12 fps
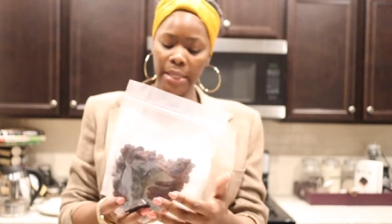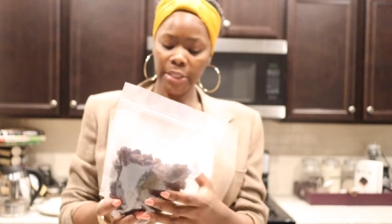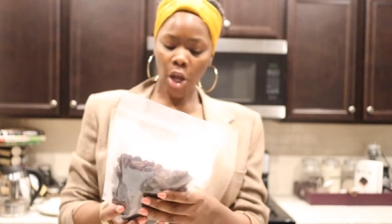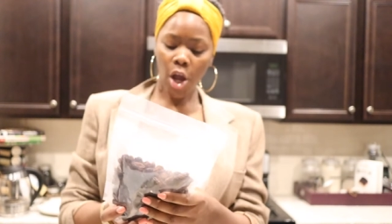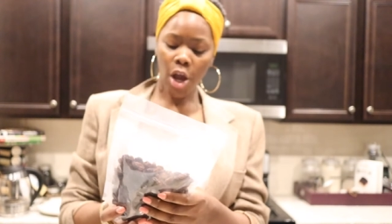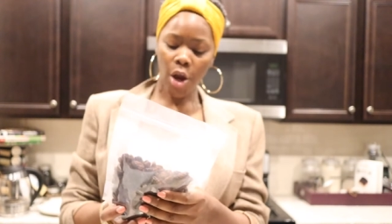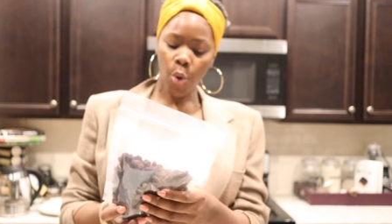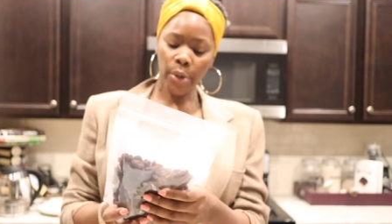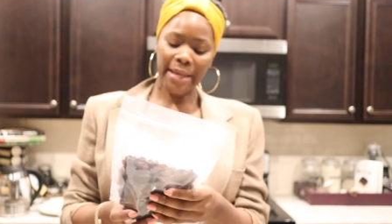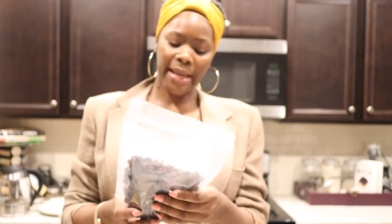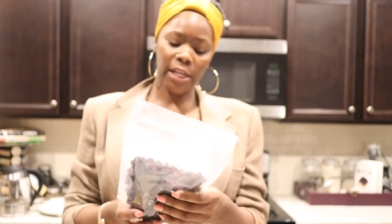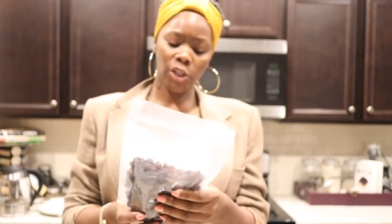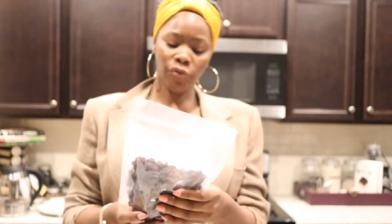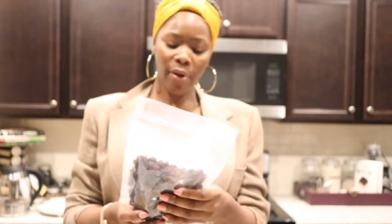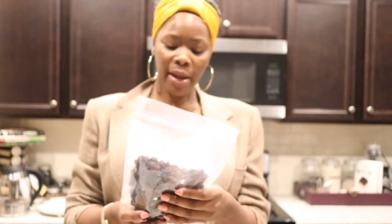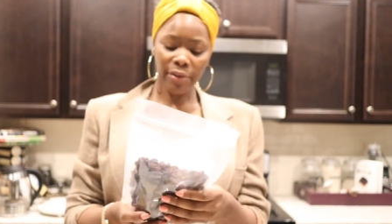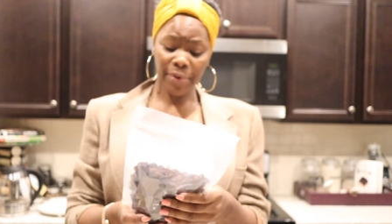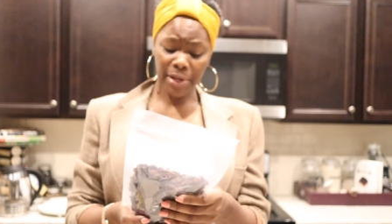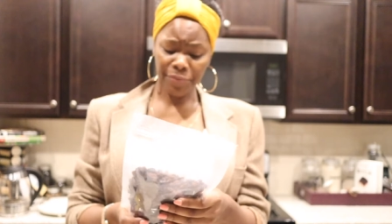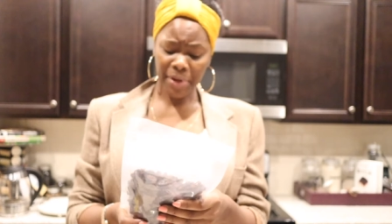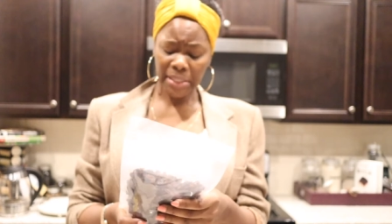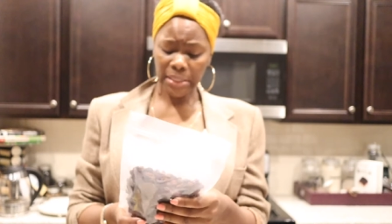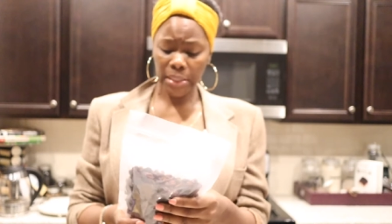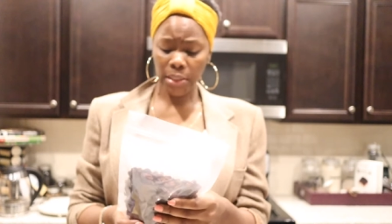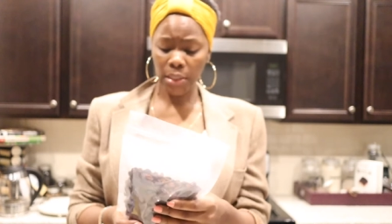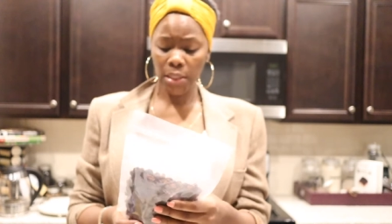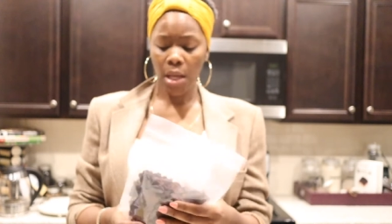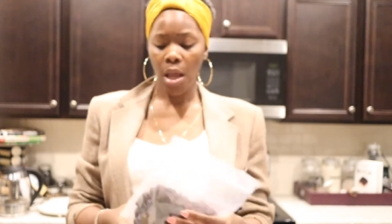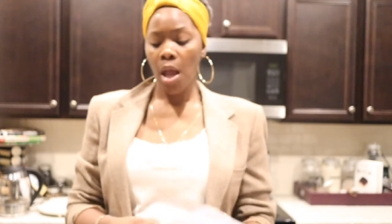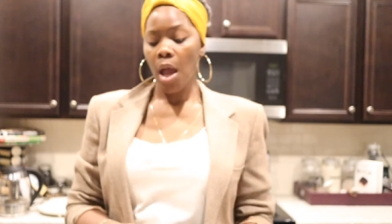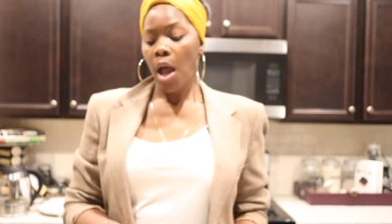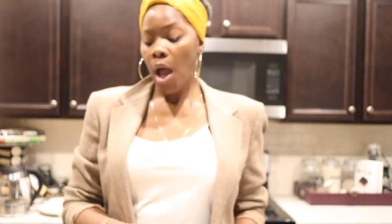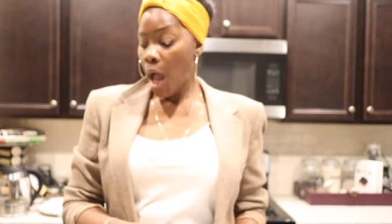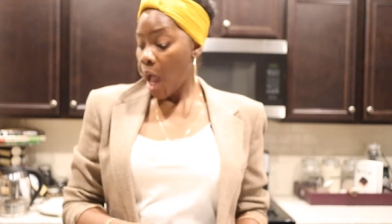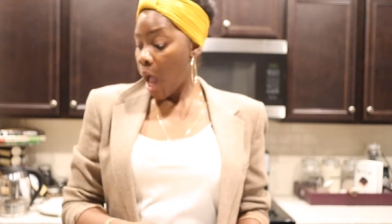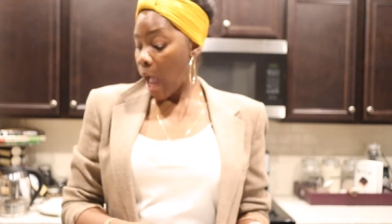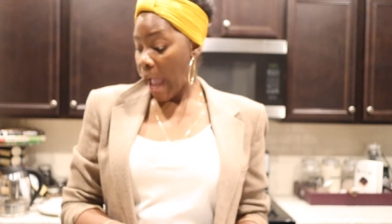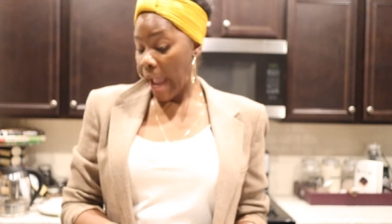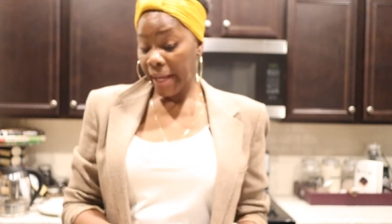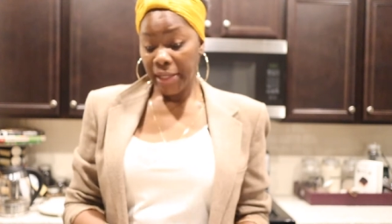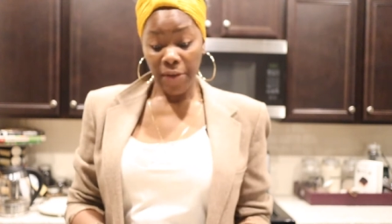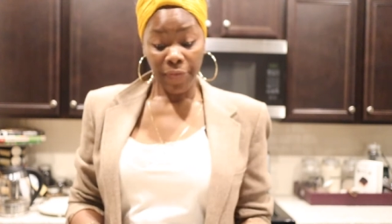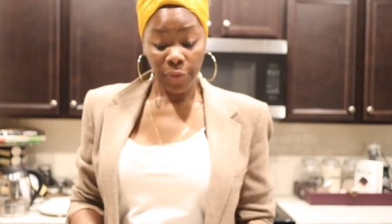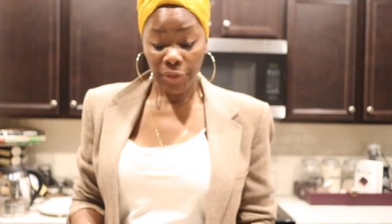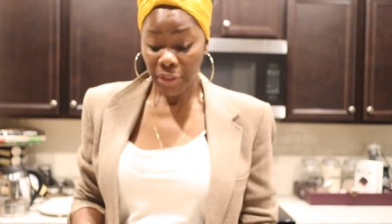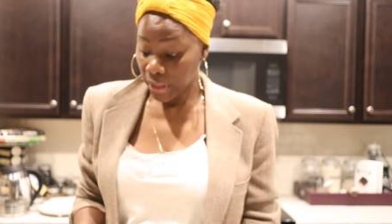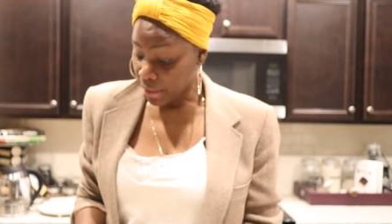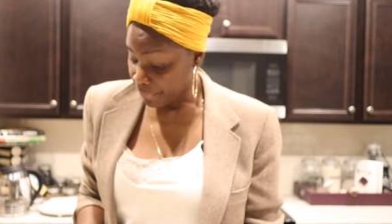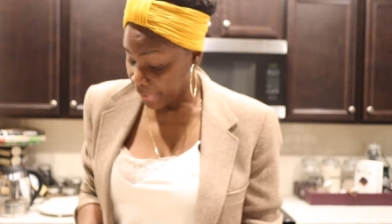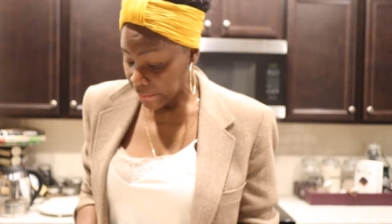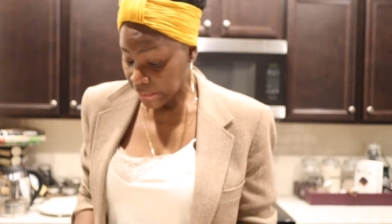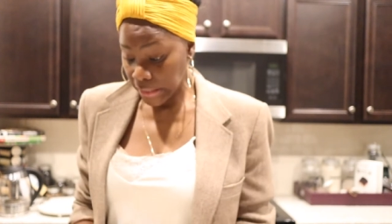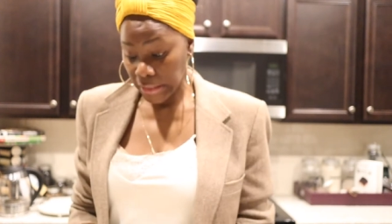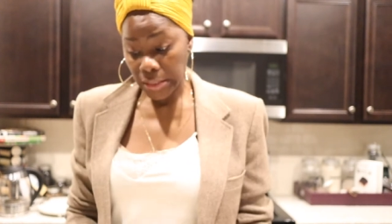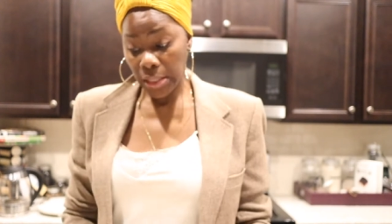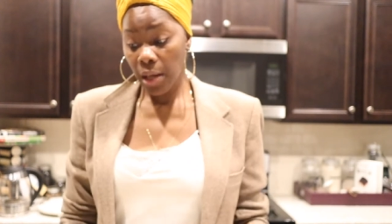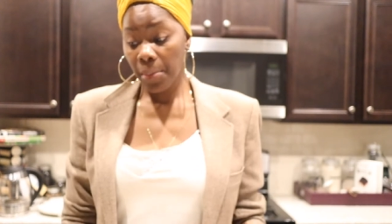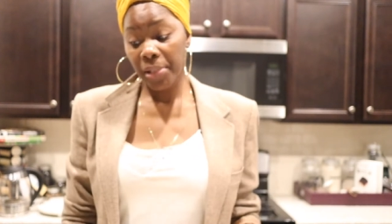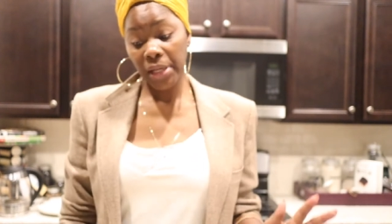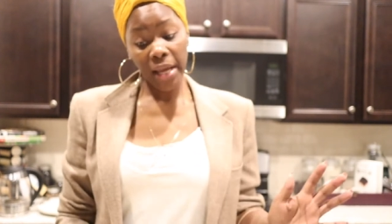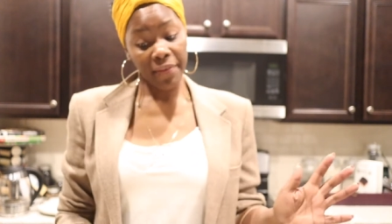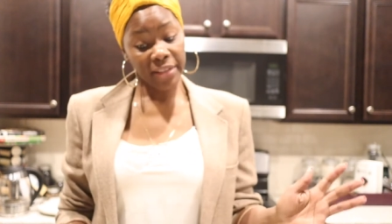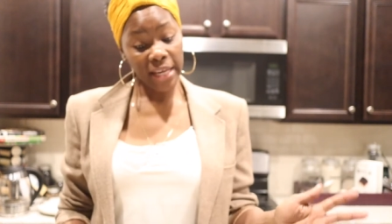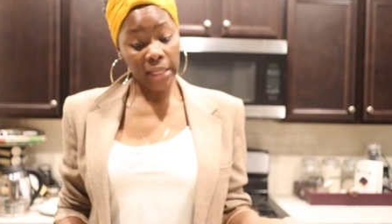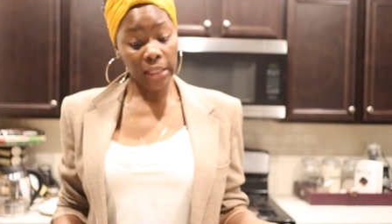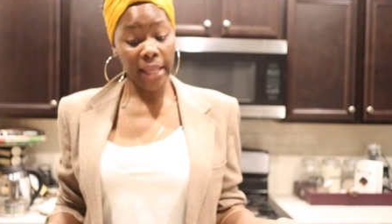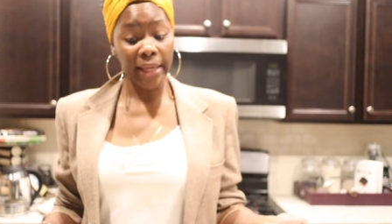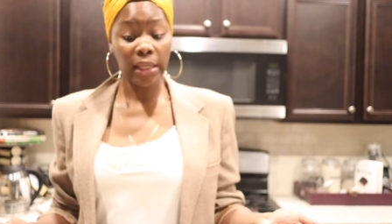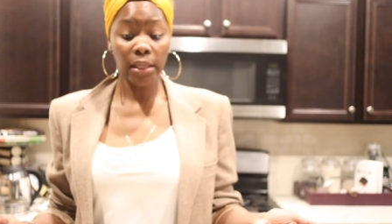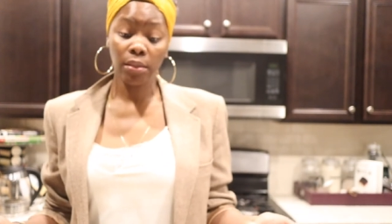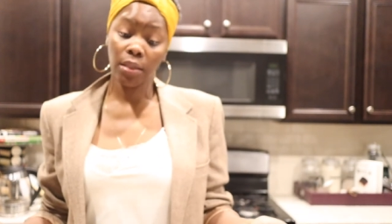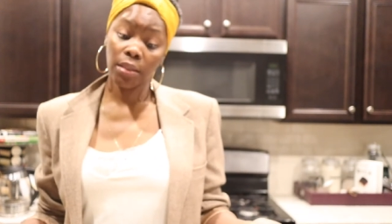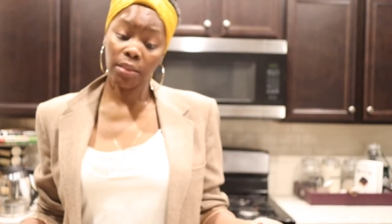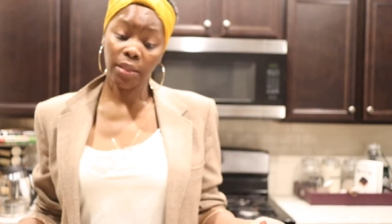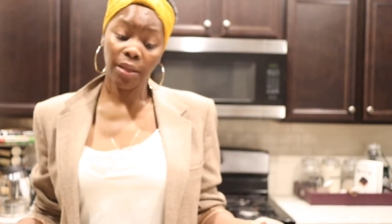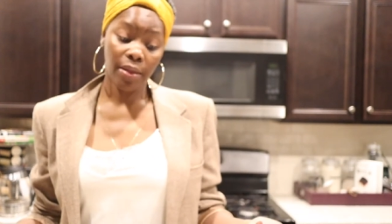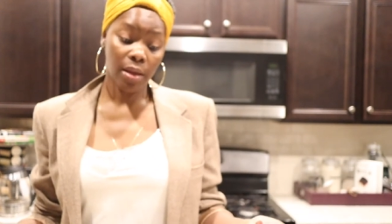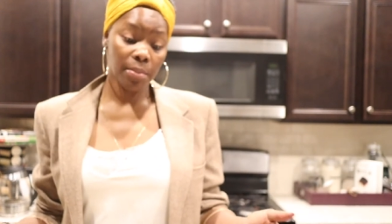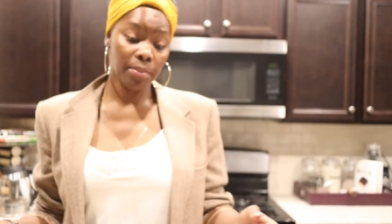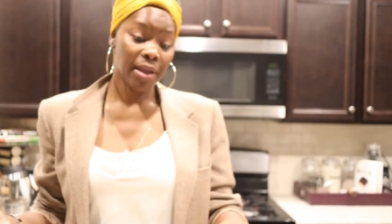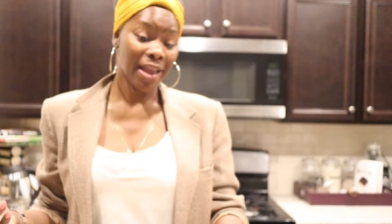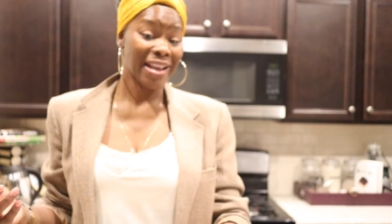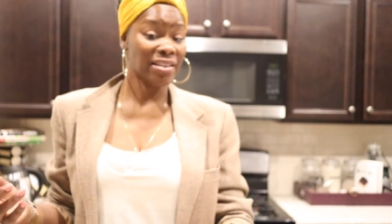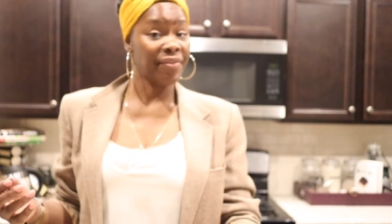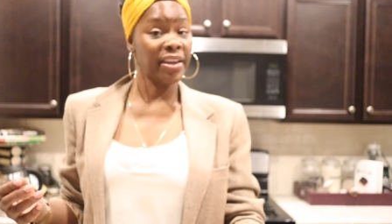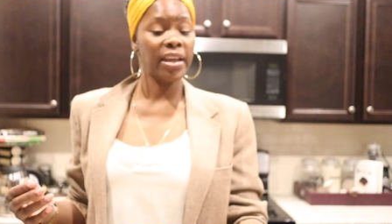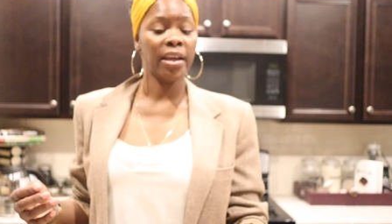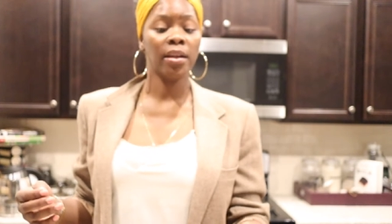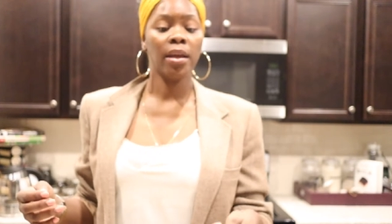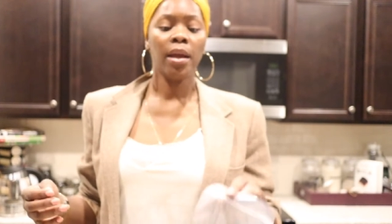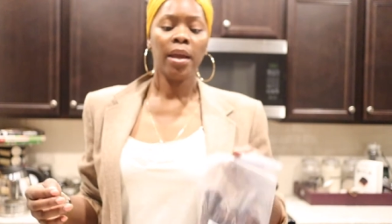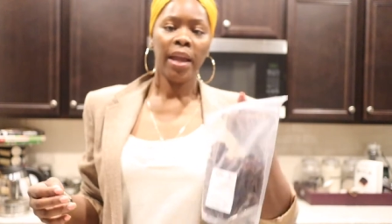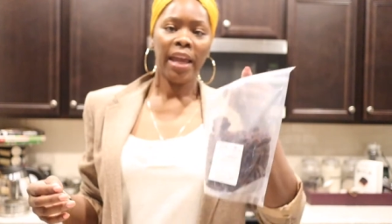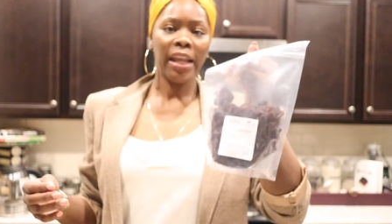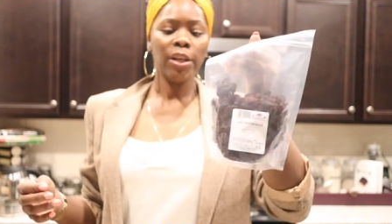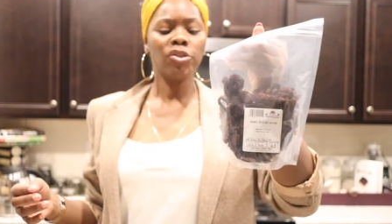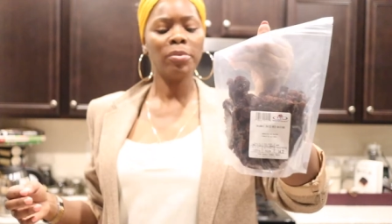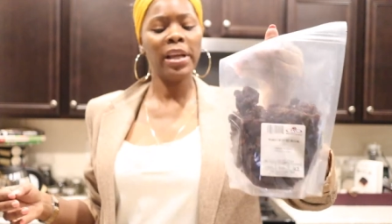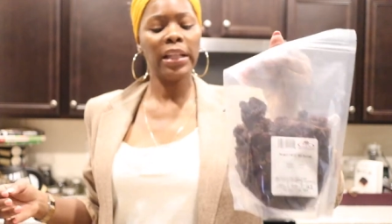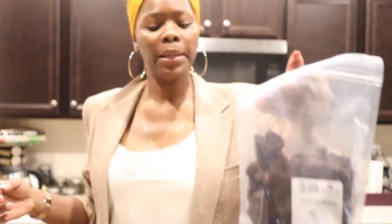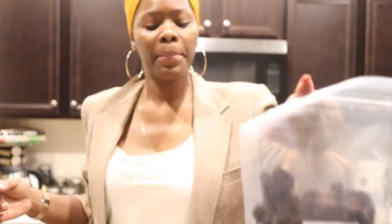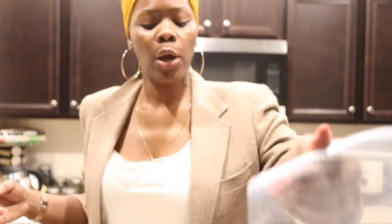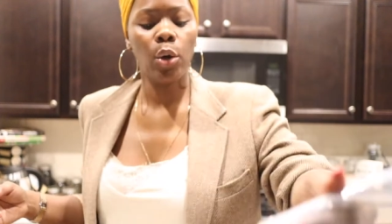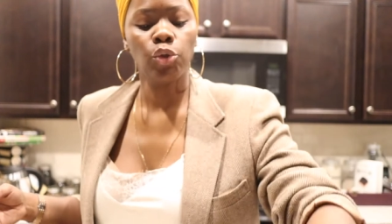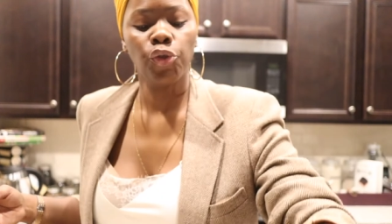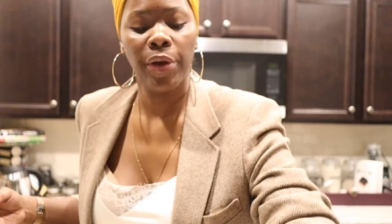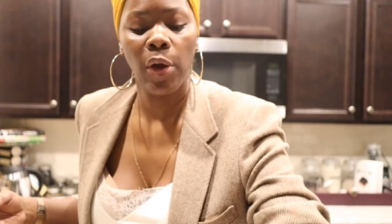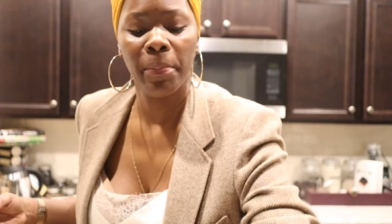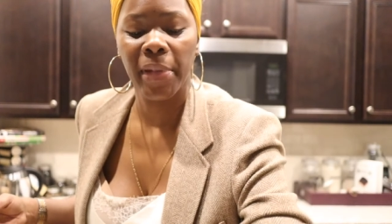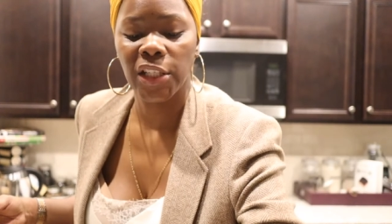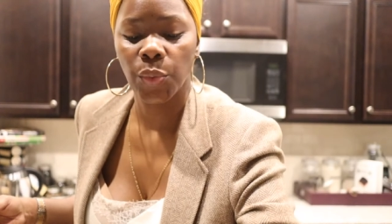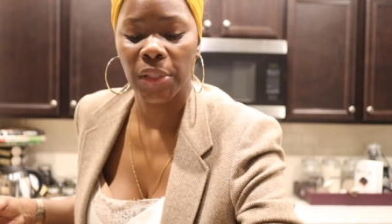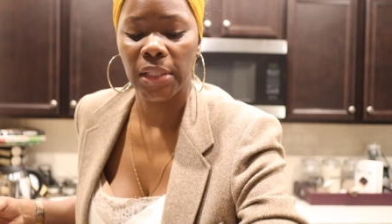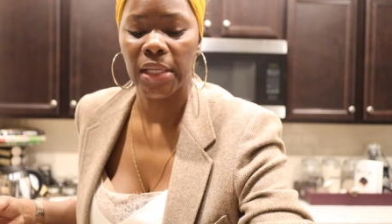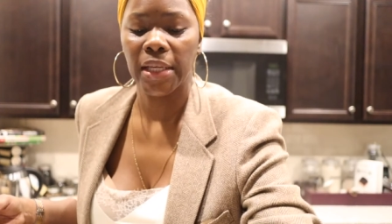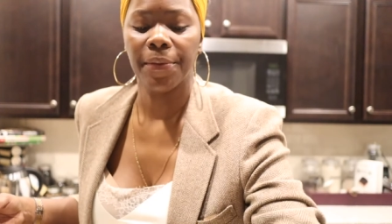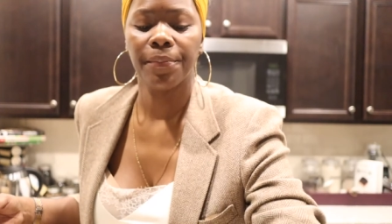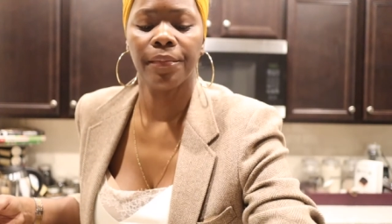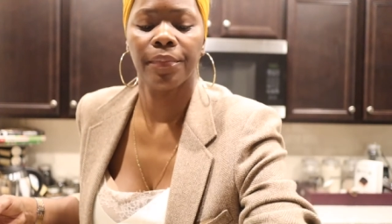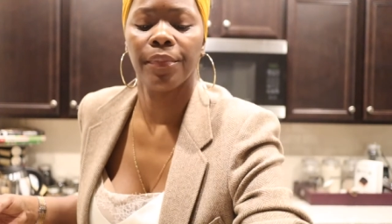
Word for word: These are organic dried red raisins. I never used to love raisins, but I have taken a liking to them as a vegan. And I usually make like my own trail mixed with the,